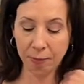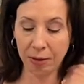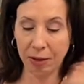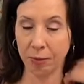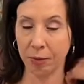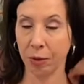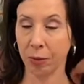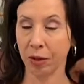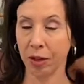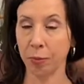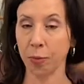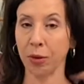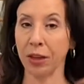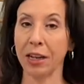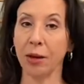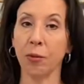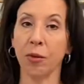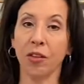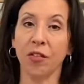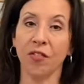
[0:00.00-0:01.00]
Maybe you want to
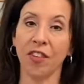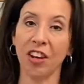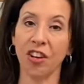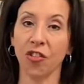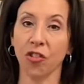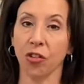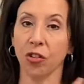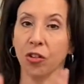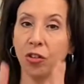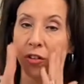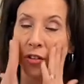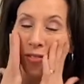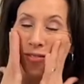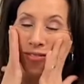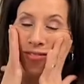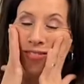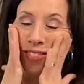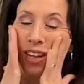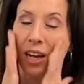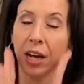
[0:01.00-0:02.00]
play with facial
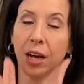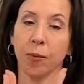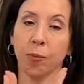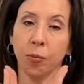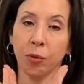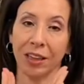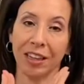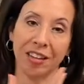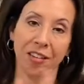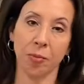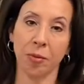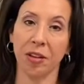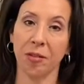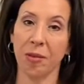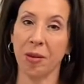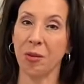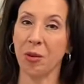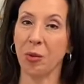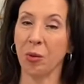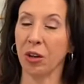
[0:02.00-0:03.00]

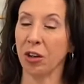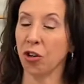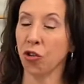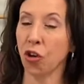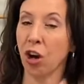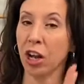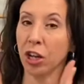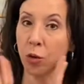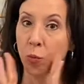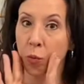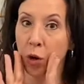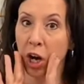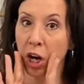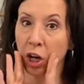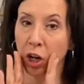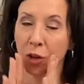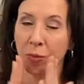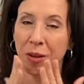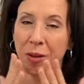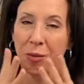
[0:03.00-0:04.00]
placement. Maybe you want to try the
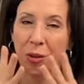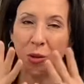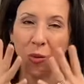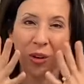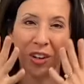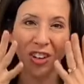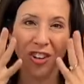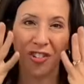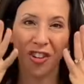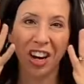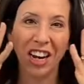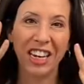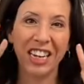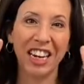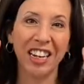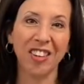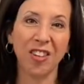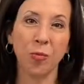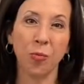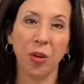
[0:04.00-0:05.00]
pucker. Maybe you want to try a
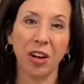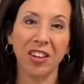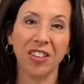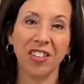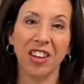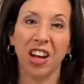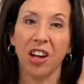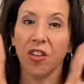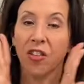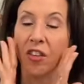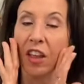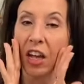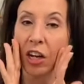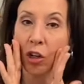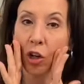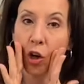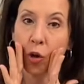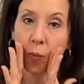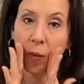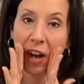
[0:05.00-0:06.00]
nice spread sound,
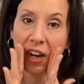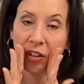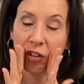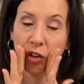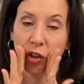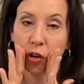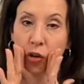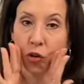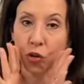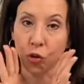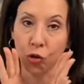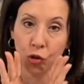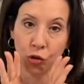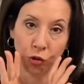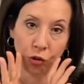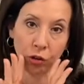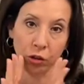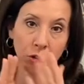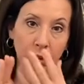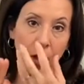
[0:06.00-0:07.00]
then go back to your
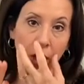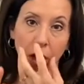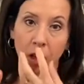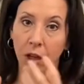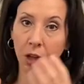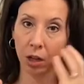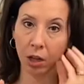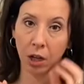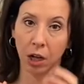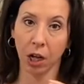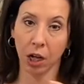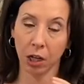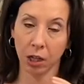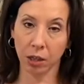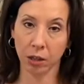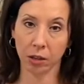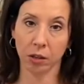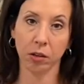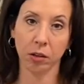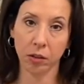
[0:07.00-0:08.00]
neutral
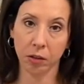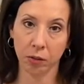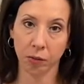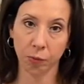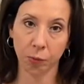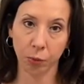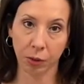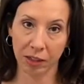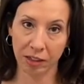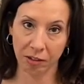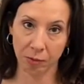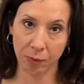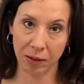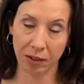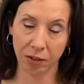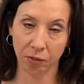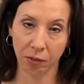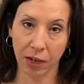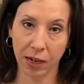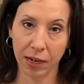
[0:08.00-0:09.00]
placement,